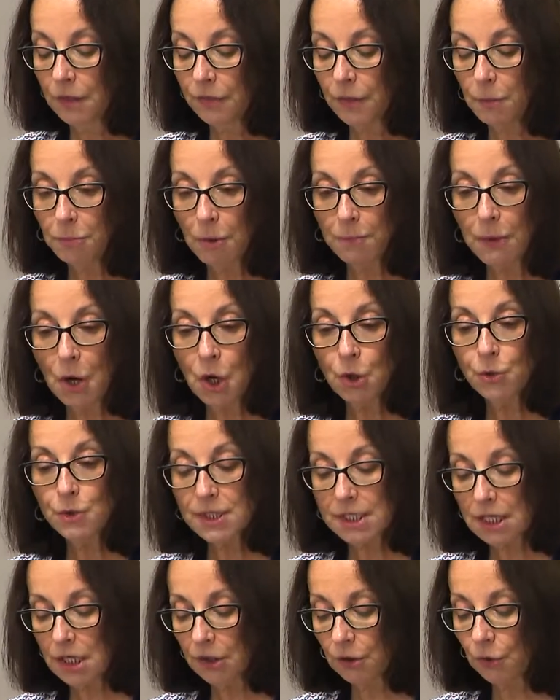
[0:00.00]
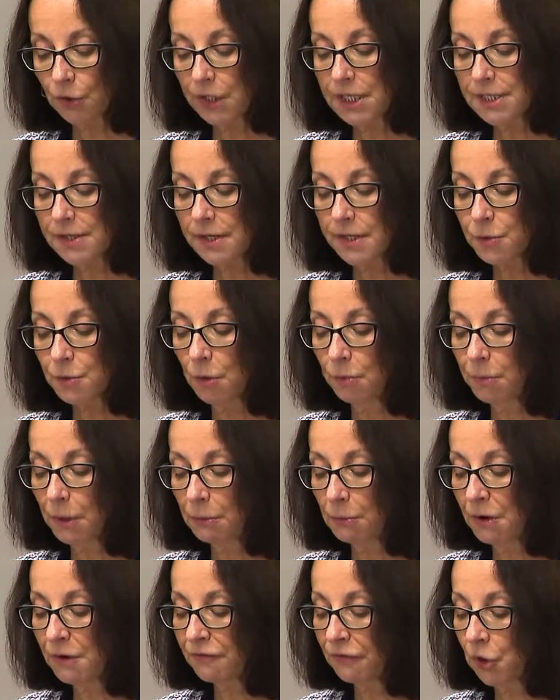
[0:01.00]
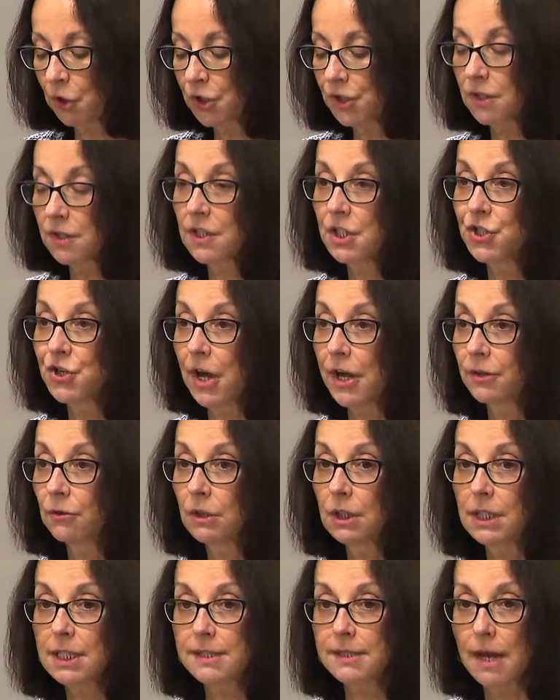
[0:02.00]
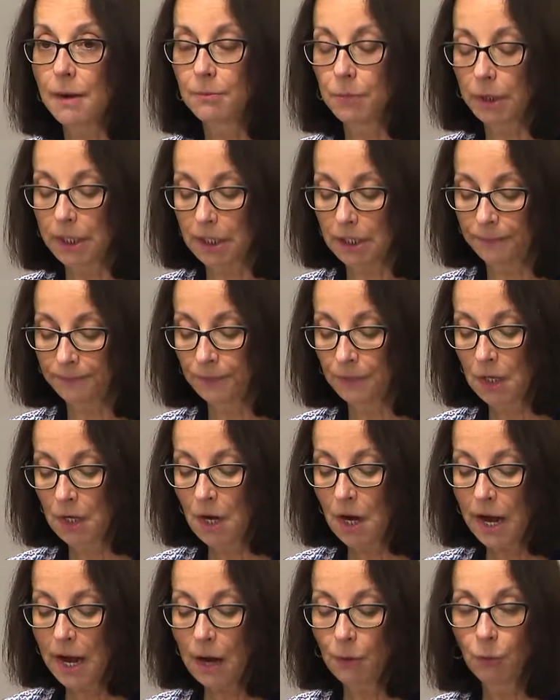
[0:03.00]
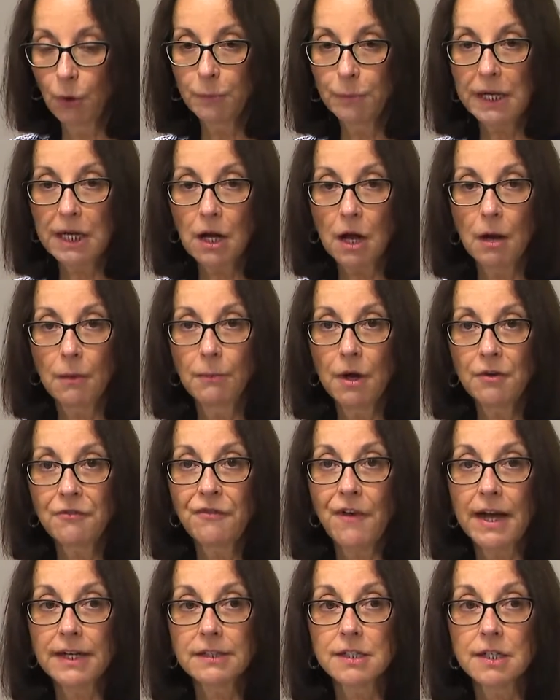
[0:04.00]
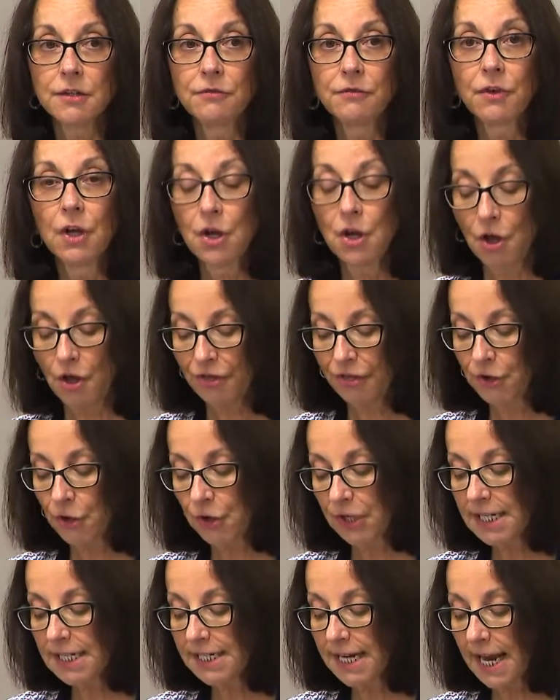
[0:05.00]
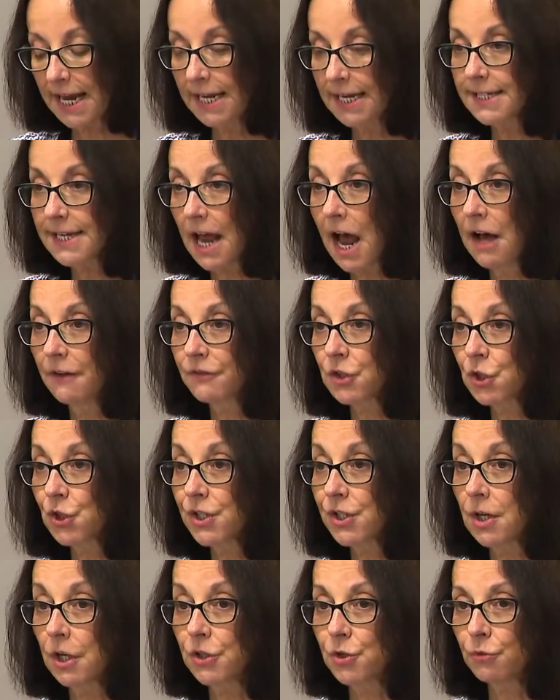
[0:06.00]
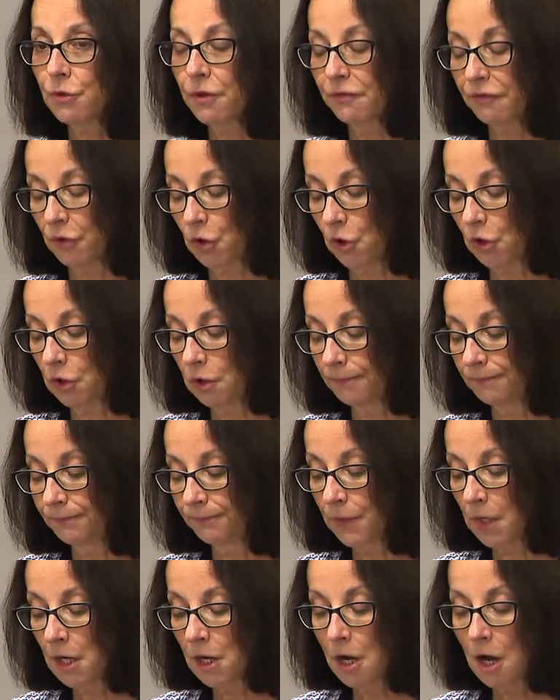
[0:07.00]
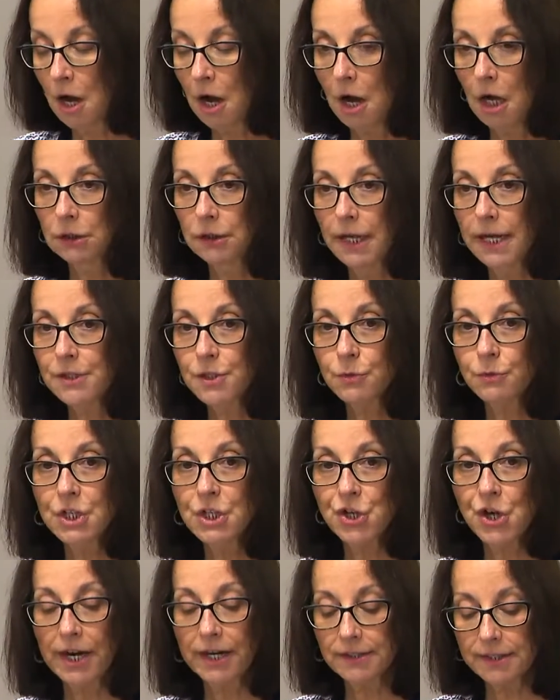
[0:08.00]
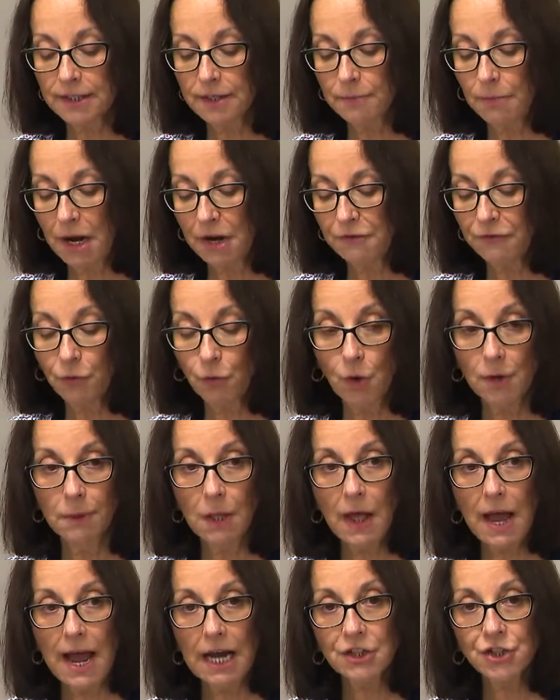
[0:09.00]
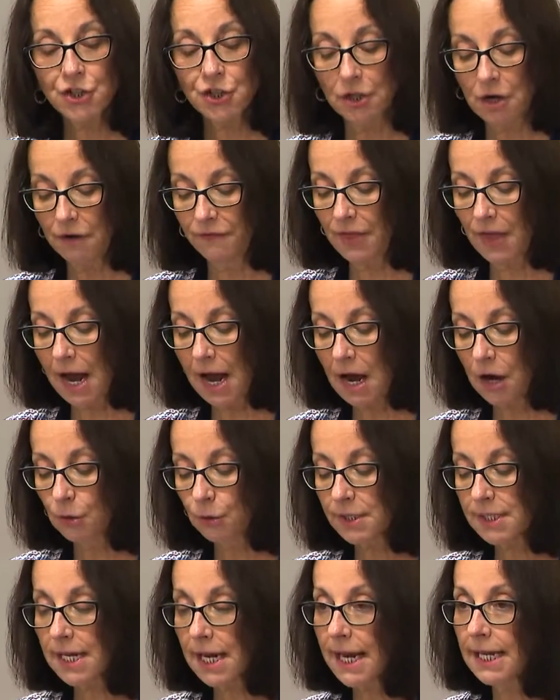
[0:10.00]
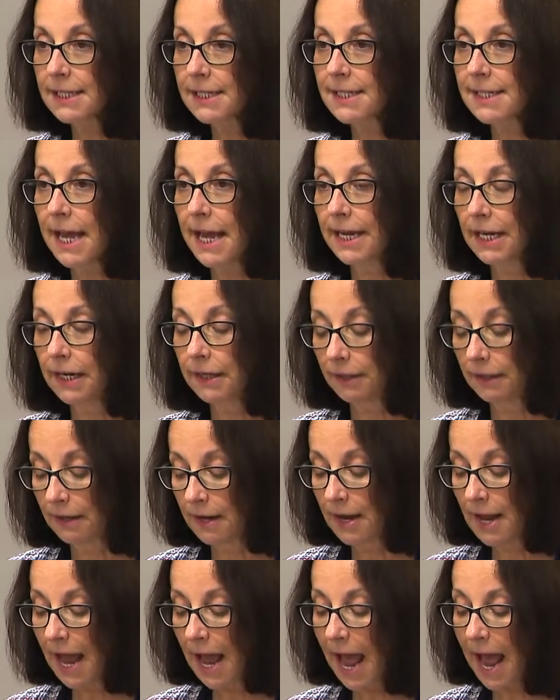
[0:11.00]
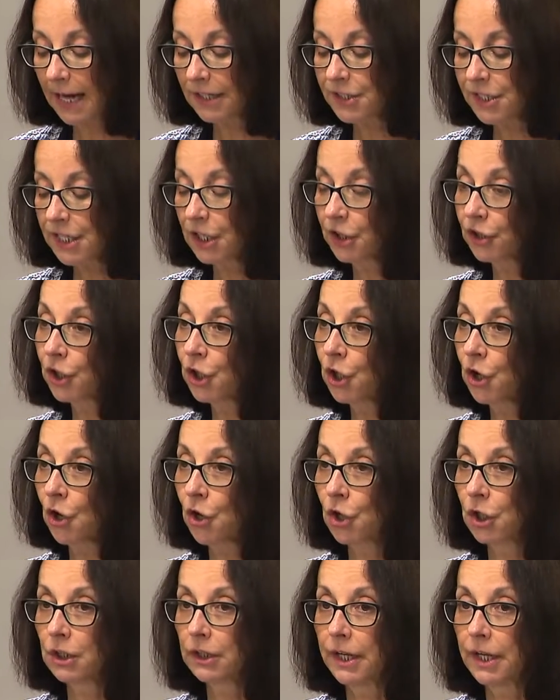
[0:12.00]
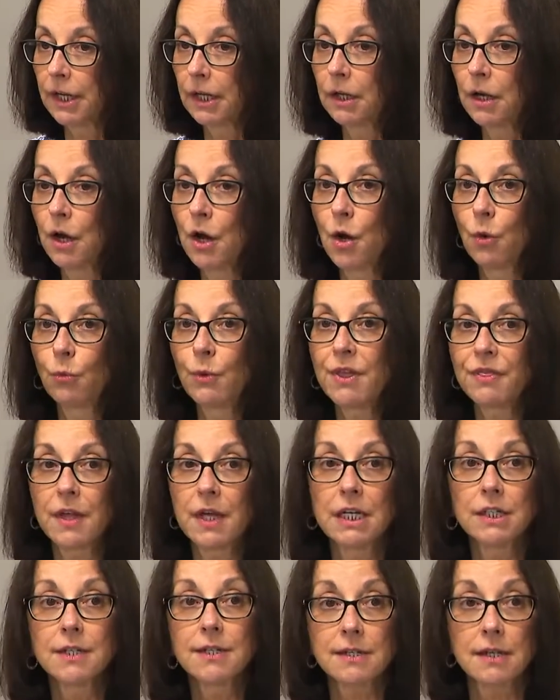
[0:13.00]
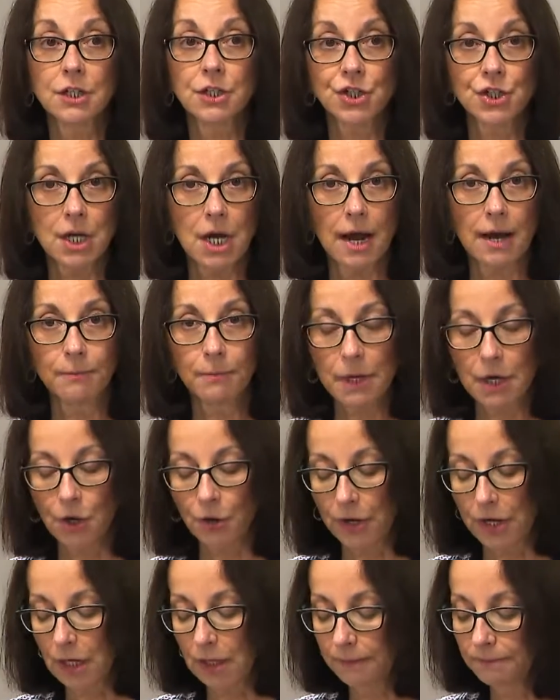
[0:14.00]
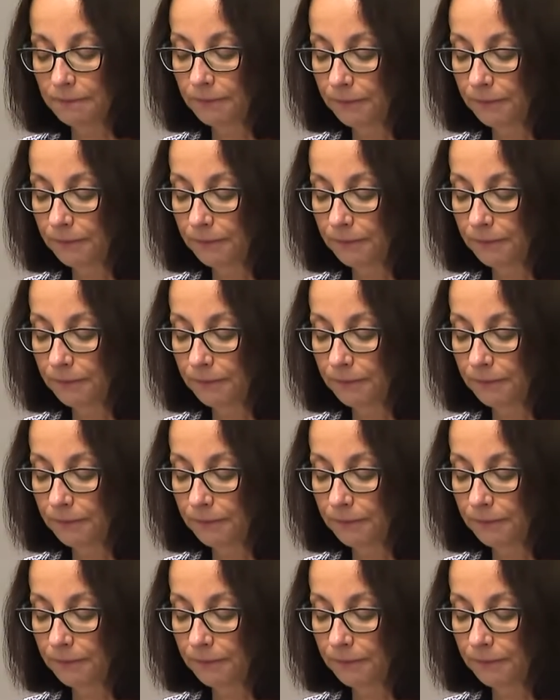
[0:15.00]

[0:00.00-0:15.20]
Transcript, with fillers: The proposed increases will be referred to the General Assembly and will become effective 30 days after such referral, unless rejected by formal action of the House and Senate acting concurrently within such time period.